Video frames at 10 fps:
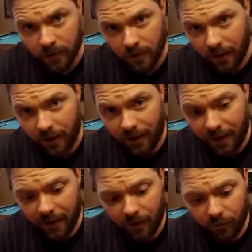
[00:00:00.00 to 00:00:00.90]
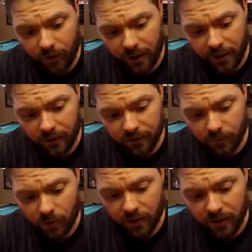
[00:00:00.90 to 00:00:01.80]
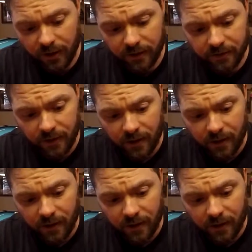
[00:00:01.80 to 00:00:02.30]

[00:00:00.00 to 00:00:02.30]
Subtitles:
handheld radios and one of these,